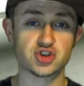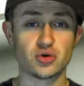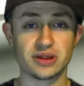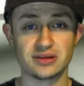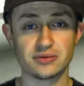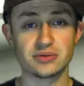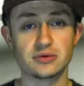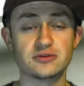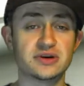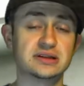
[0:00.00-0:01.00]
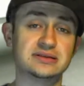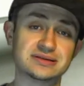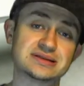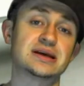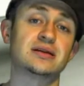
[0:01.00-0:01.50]
so I did remove it,
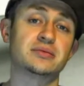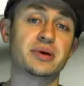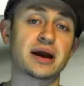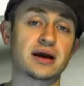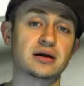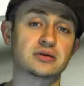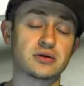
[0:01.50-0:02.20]
did sell it back on